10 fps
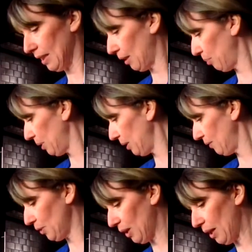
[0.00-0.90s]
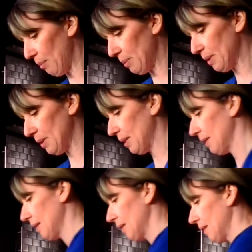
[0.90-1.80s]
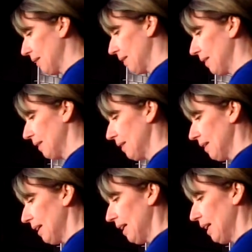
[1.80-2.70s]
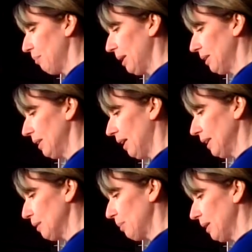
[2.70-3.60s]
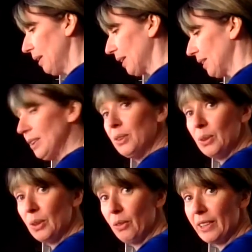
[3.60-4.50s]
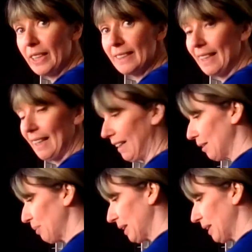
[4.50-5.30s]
Couple of drops. I better not spill. I'm going to do it over the sink